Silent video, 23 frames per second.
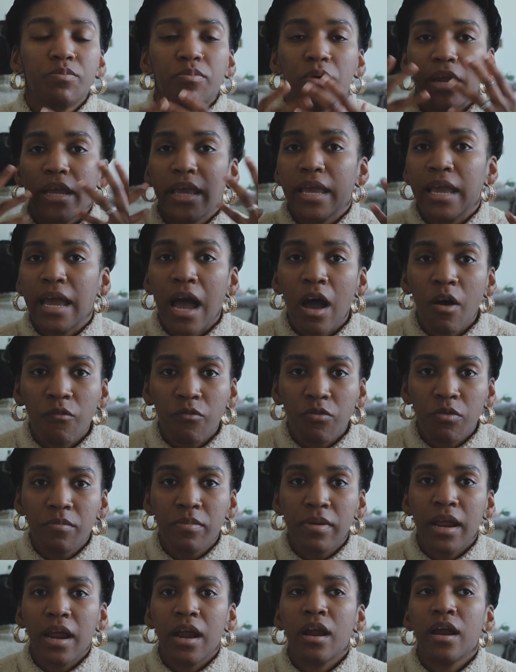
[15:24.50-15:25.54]
breaking out
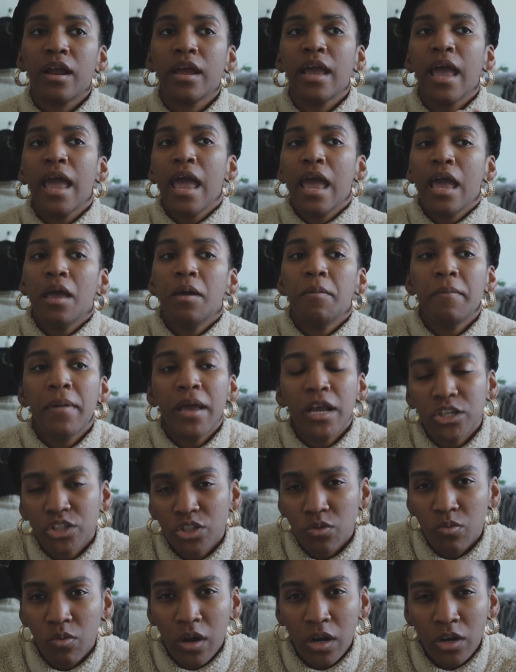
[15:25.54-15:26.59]
from dairy, it
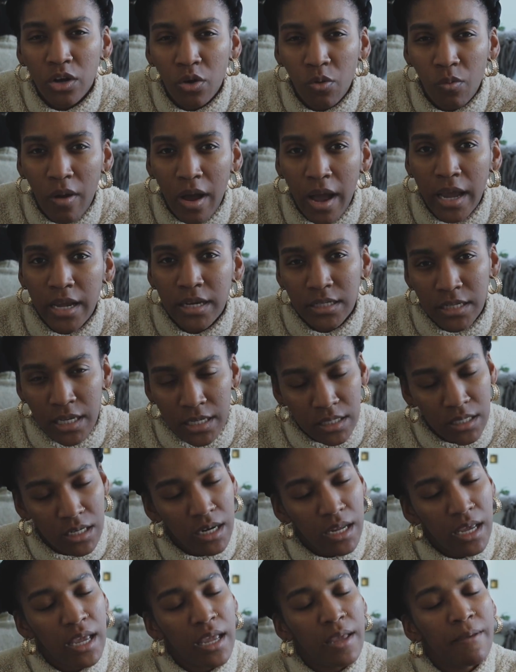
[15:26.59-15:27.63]
makes you wonder why,
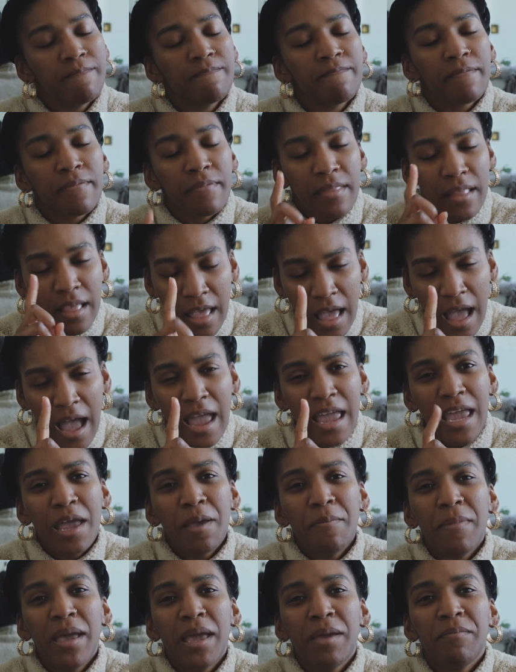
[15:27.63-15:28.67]
doesn't it?
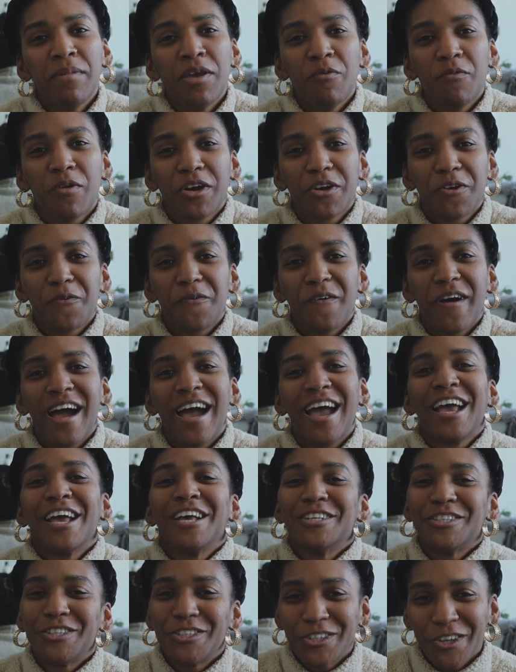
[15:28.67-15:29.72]
It made me wonder
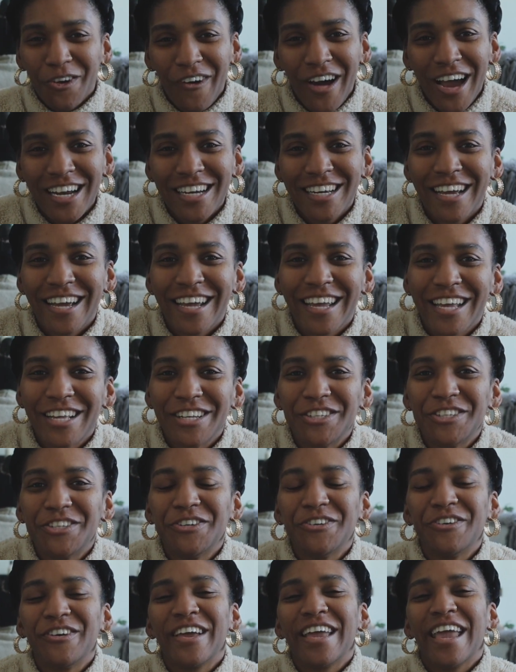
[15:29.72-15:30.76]
why, so I dug
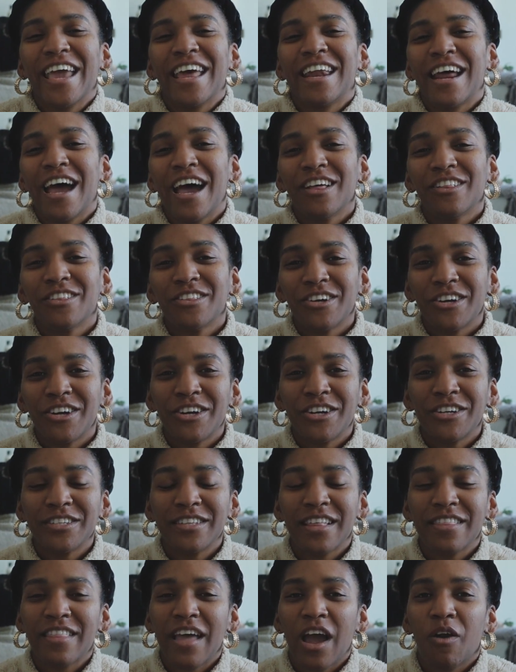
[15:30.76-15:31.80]
into it, and I
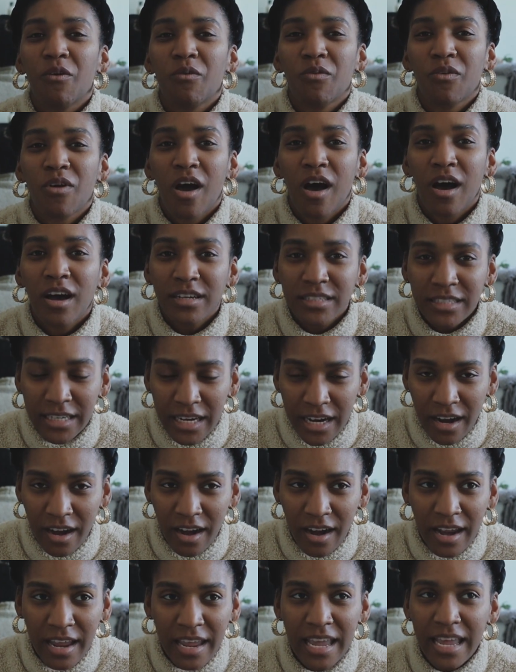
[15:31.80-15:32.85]
learned that raw
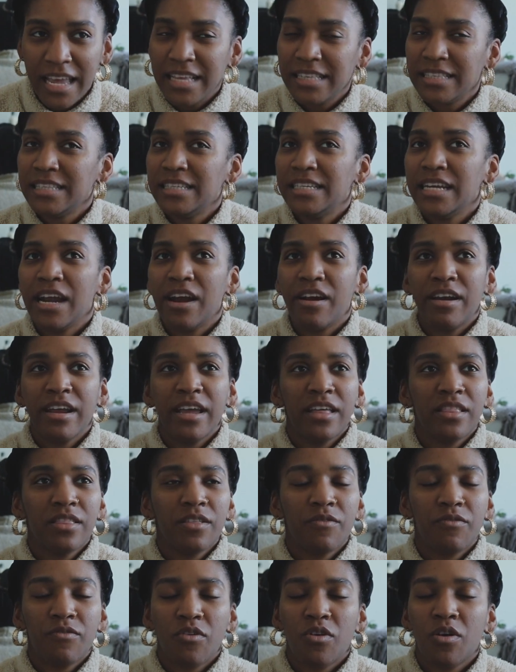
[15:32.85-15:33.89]
dairy is dairy in
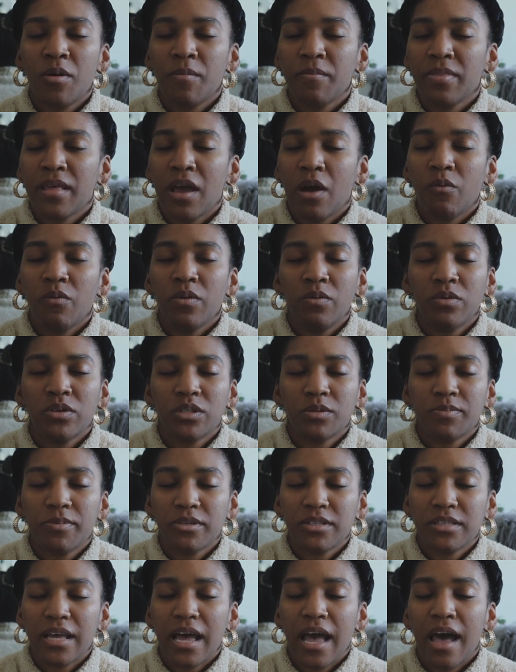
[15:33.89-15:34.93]
the form that we were
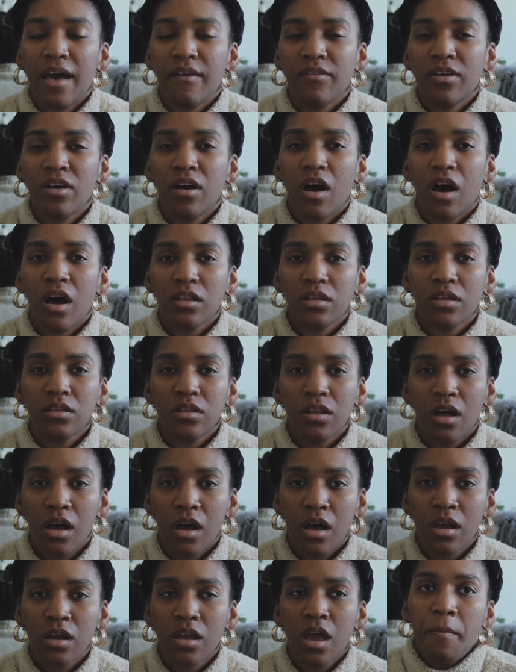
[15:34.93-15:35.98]
supposed to have it all
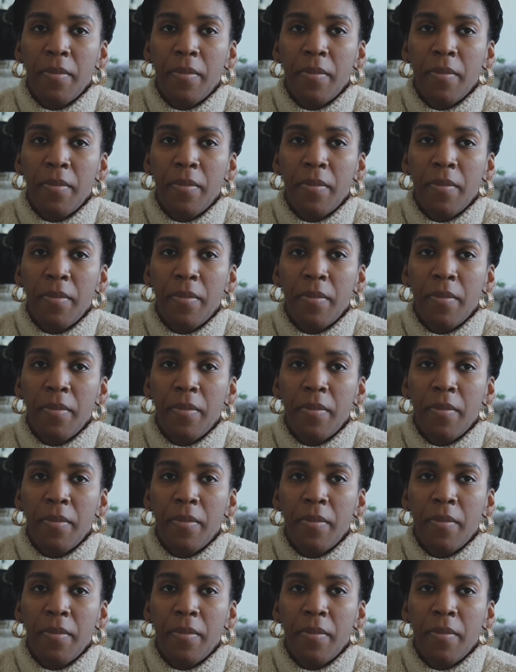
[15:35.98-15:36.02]
along.